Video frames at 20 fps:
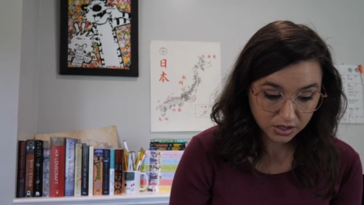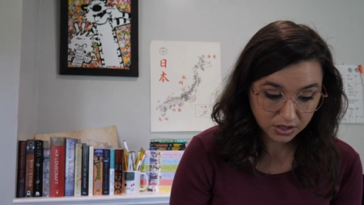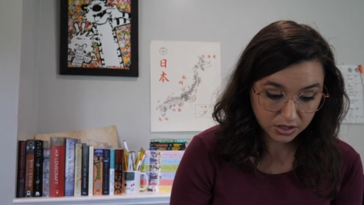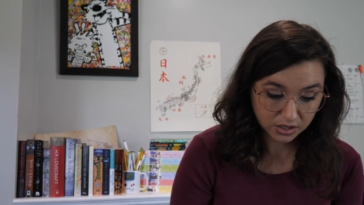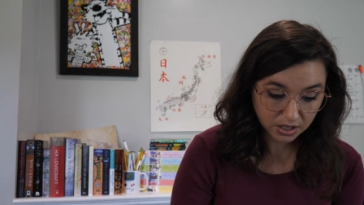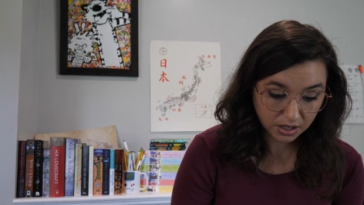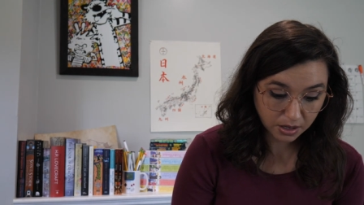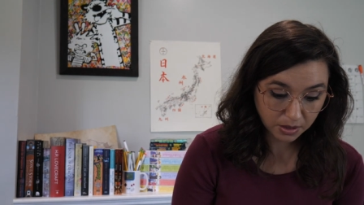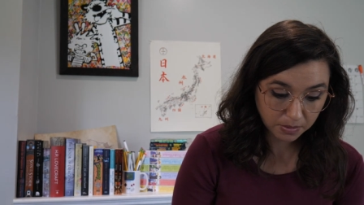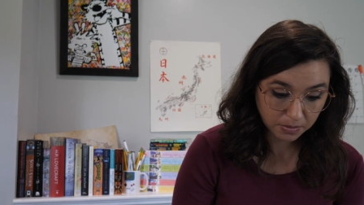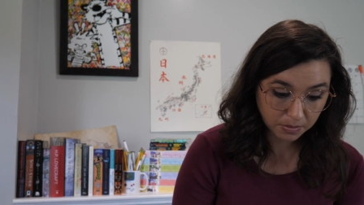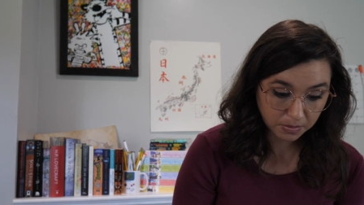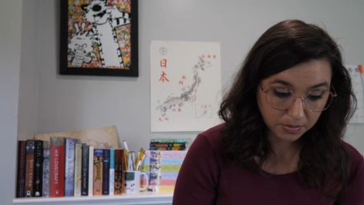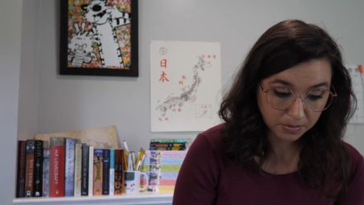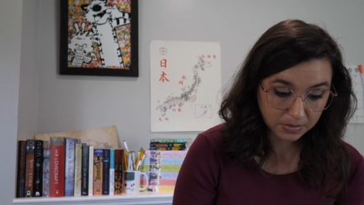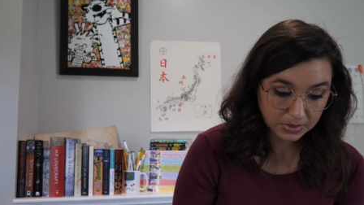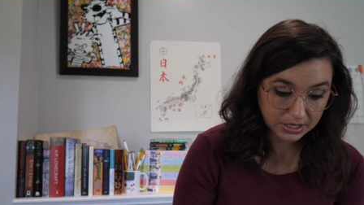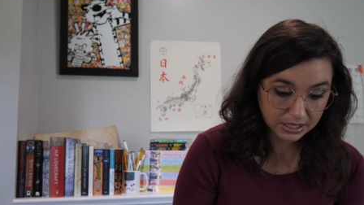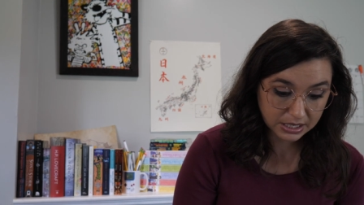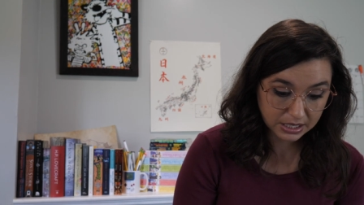are
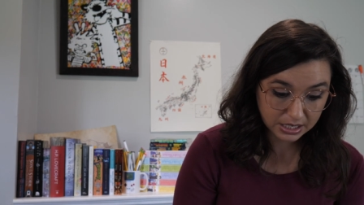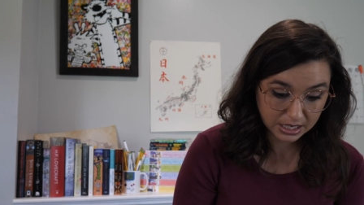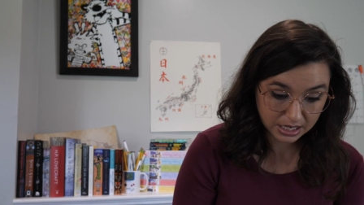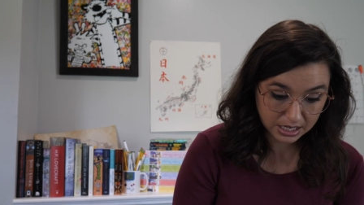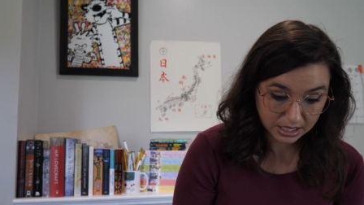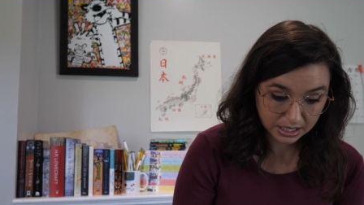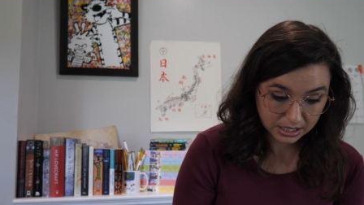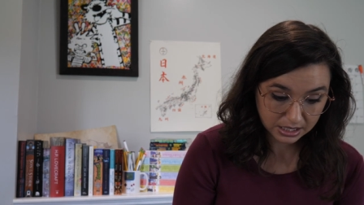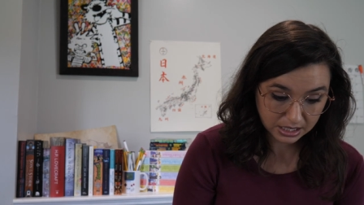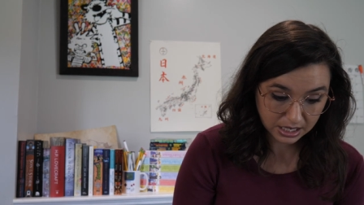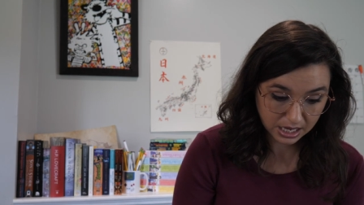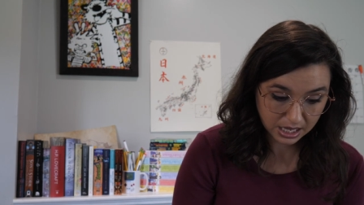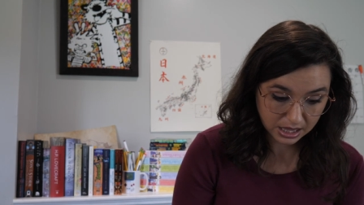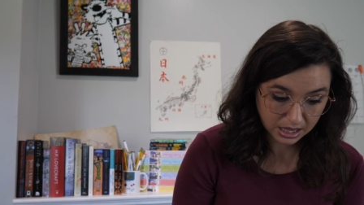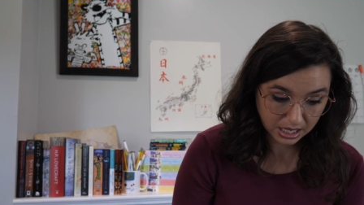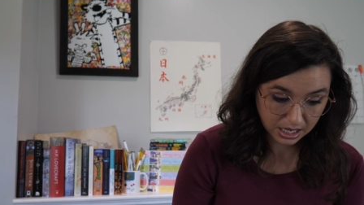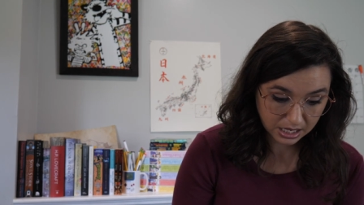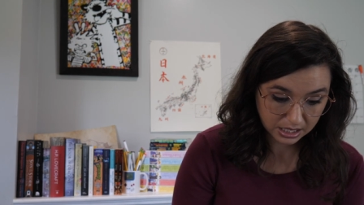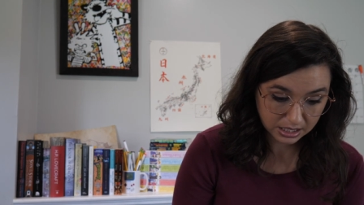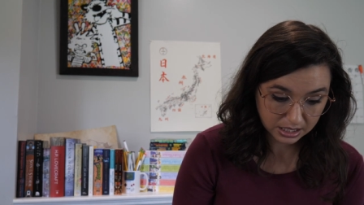some scenes
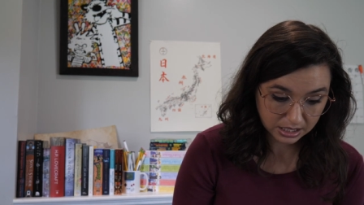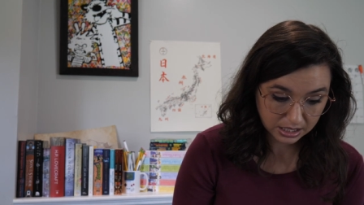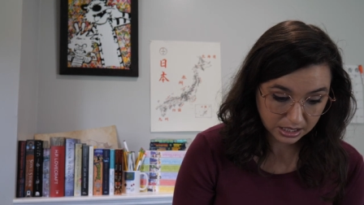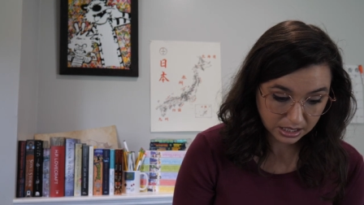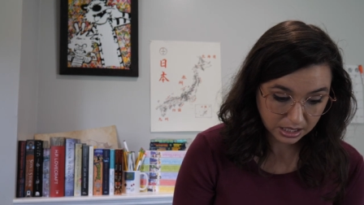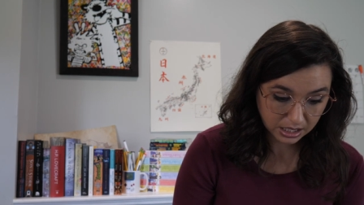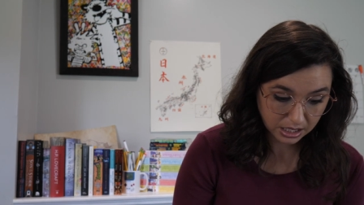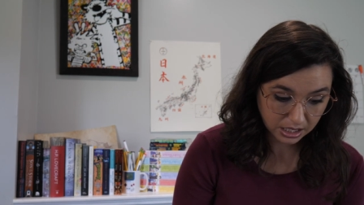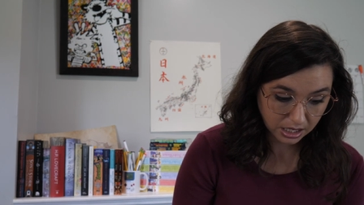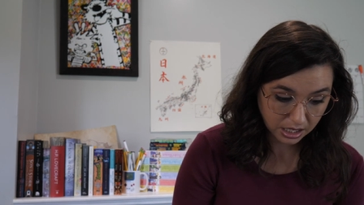in this.